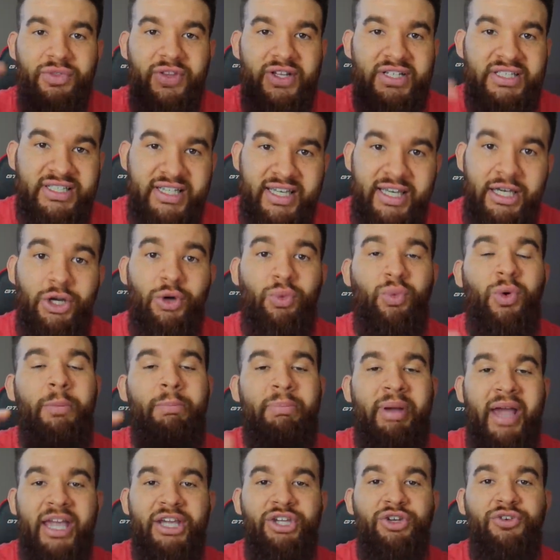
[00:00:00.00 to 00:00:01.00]
The skill will
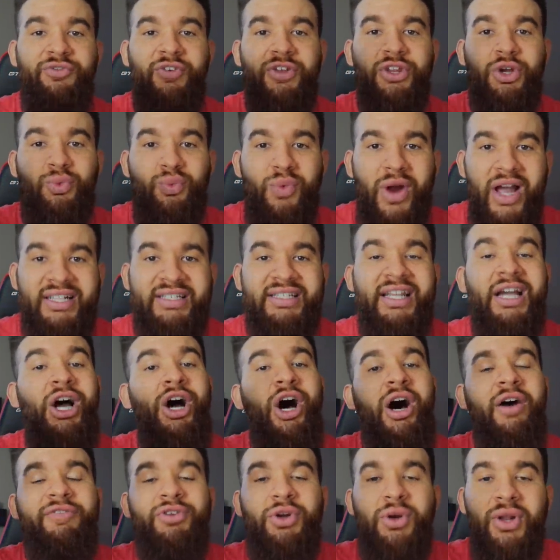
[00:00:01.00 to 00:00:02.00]
pay you for the rest
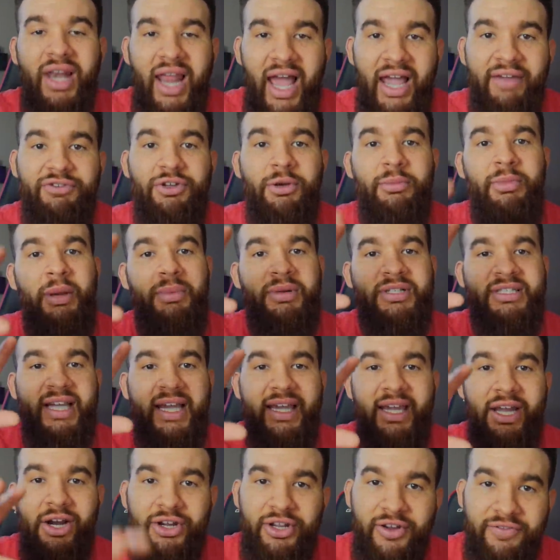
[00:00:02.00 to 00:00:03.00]
of your life. You'll be able to
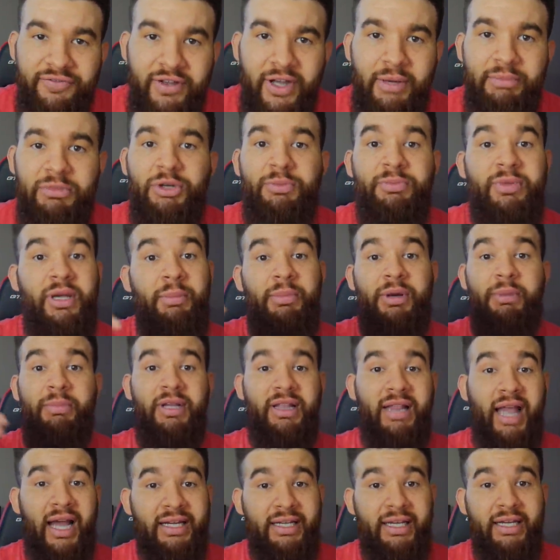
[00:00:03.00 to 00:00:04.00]
take care of your family. You'll be able to be
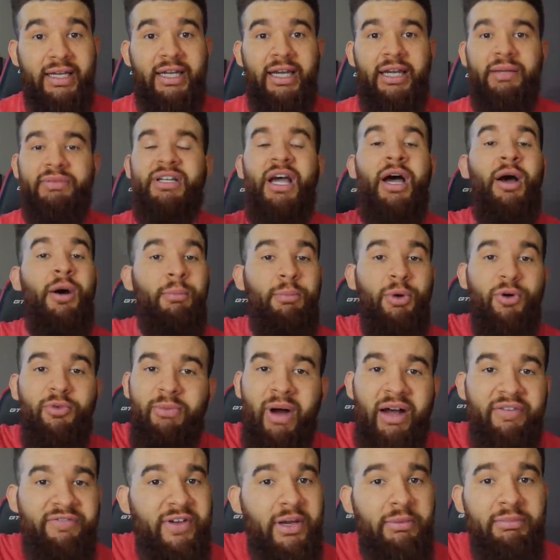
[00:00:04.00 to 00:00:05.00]
like D Gibbs, move
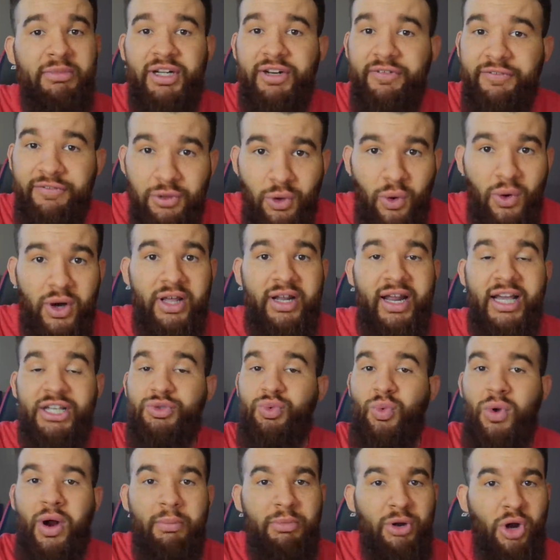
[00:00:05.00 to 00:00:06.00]
my family to Florida. That's
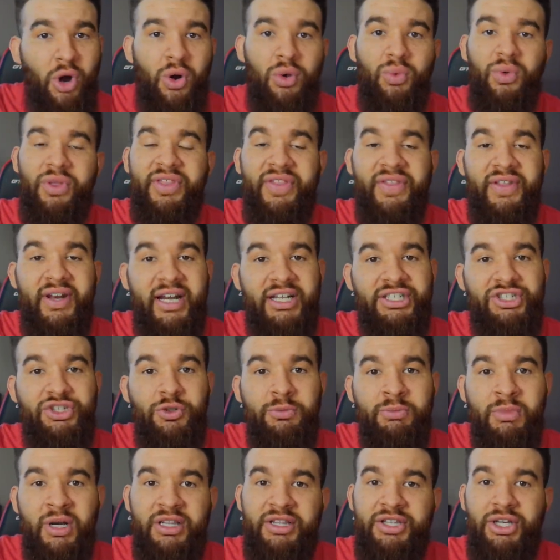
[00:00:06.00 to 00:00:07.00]
where I'm going within the next 2
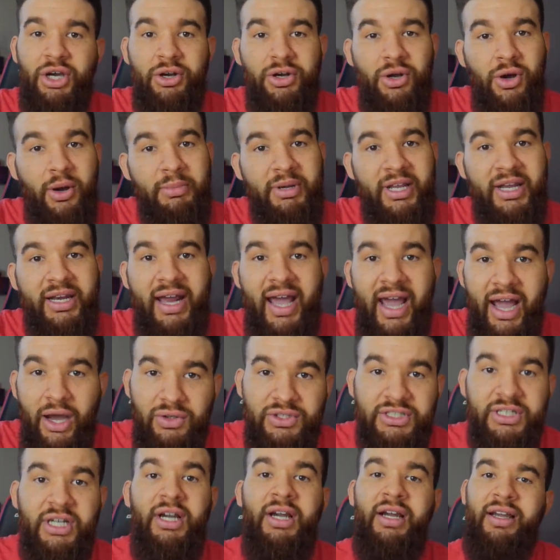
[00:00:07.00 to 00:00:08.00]
months. Y'all know I'm getting the
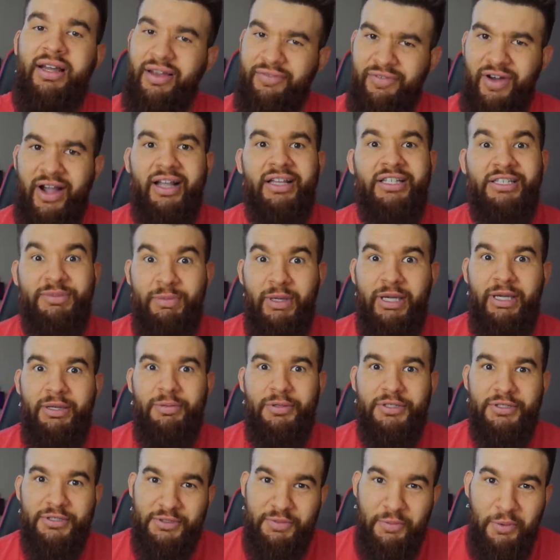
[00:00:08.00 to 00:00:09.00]
house, if I can speak
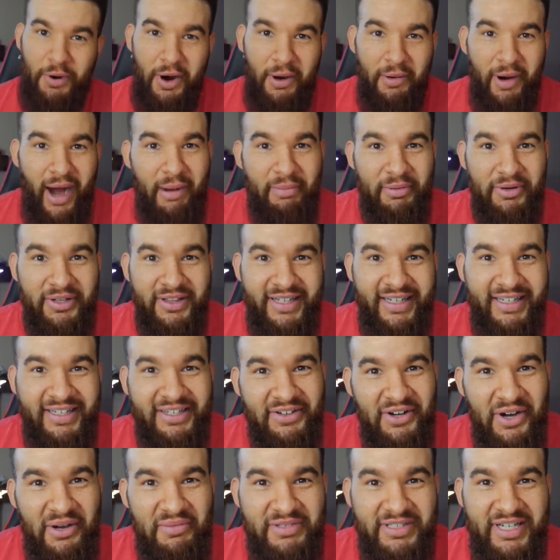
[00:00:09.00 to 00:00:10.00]
properly, you
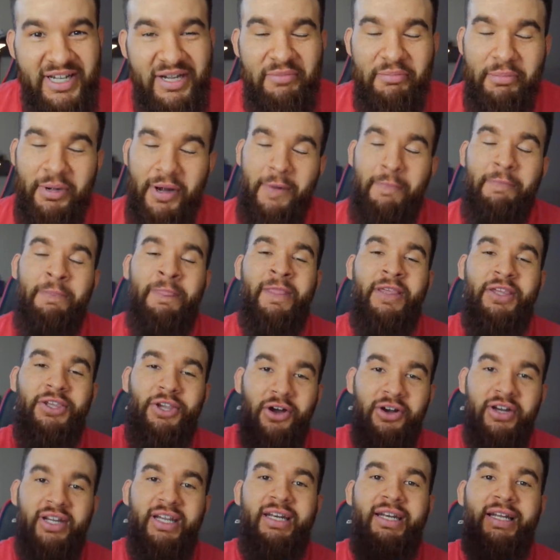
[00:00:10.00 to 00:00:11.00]
know what I'm saying? But
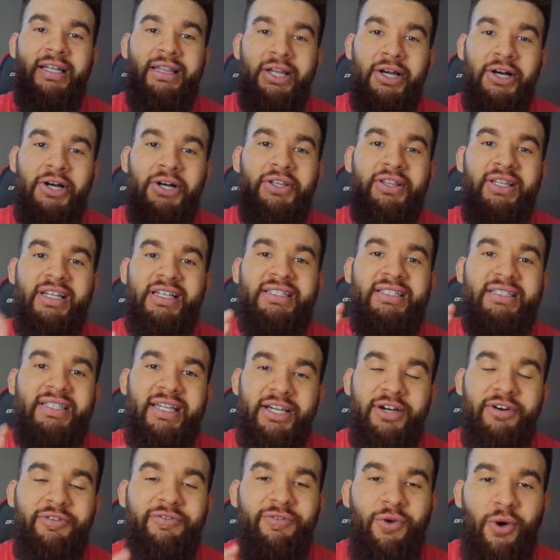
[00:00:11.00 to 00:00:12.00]
y'all need to learn this
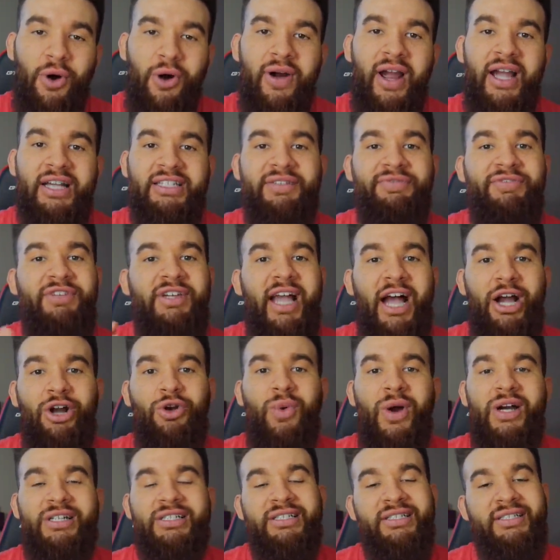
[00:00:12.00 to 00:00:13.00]
skill, Forex. If you got
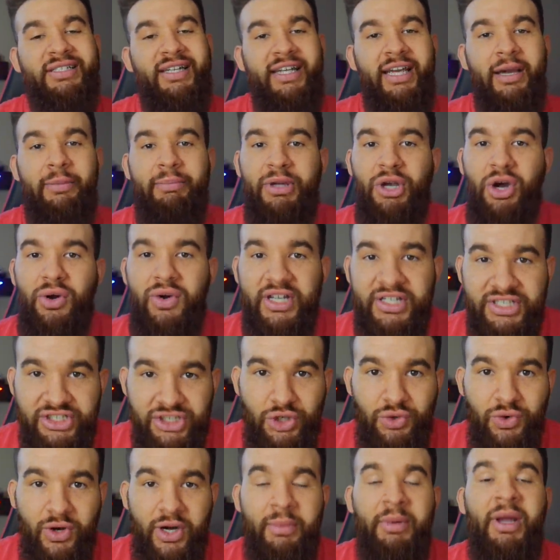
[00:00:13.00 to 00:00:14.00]
questions, DM me on
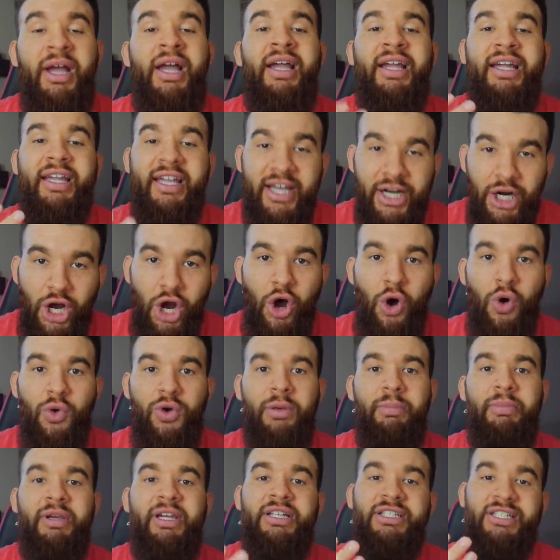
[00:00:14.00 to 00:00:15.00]
Instagram, get a hold
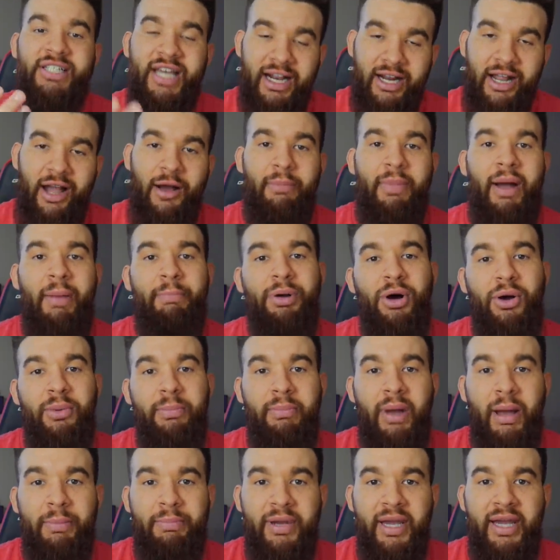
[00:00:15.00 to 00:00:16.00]
of me, check out
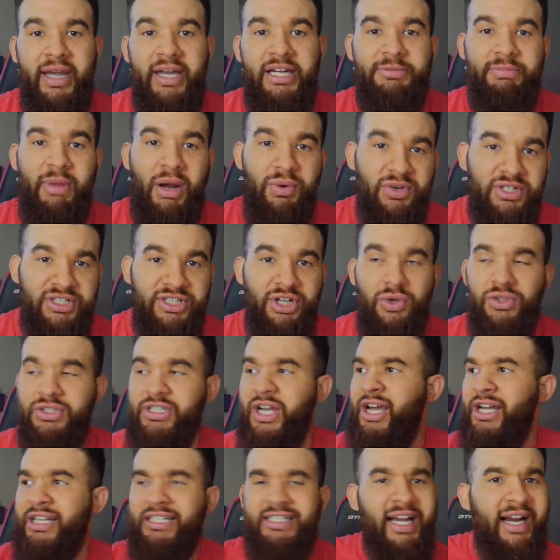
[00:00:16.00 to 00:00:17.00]
my page, my results,
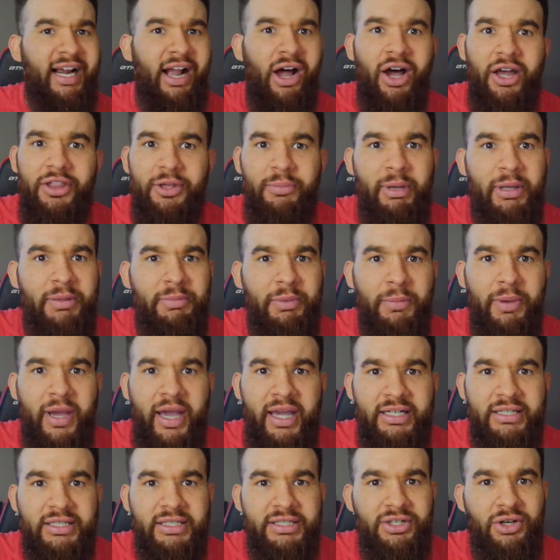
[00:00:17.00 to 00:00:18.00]
check out other people
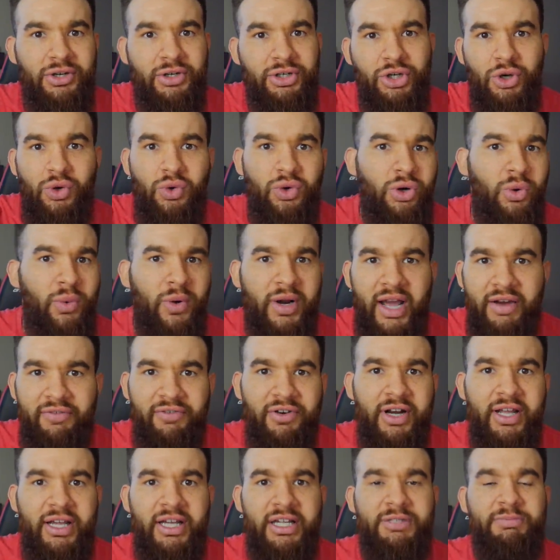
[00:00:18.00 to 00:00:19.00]
pages on Google,
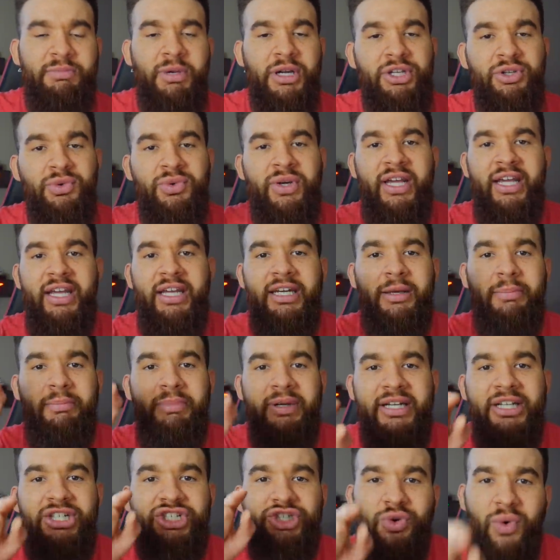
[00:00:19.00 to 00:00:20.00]
whatever it is. But you need to
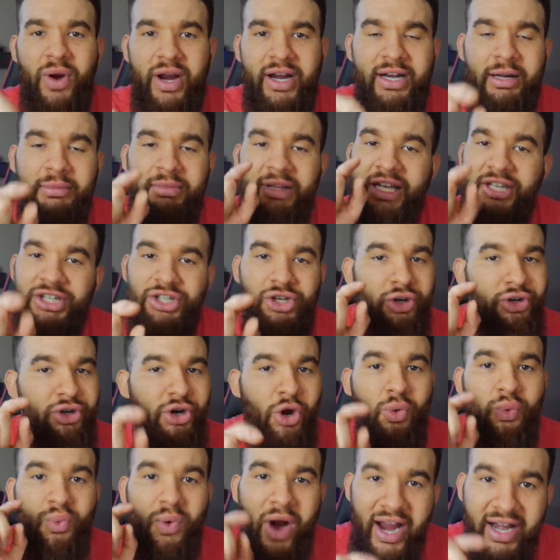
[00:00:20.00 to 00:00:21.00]
be trading. I'm letting y'all
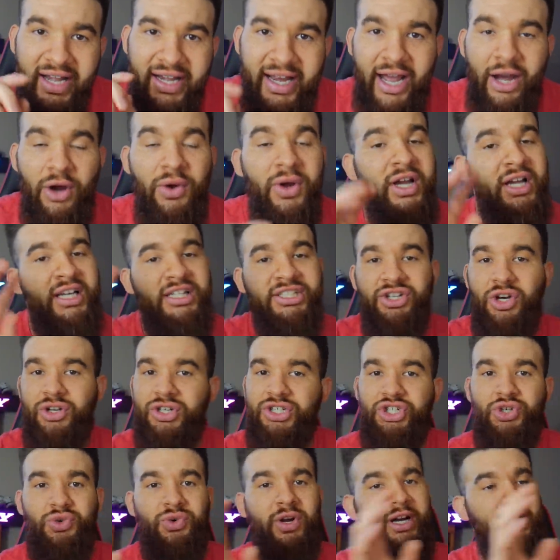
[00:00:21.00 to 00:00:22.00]
know right now, it's on
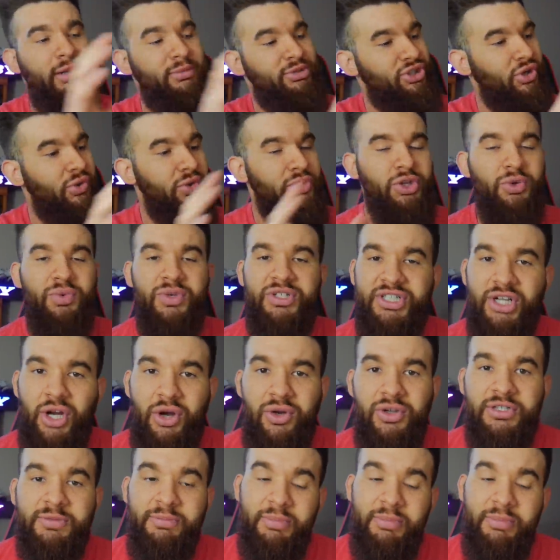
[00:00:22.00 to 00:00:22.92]
the screen, I'm showing you results.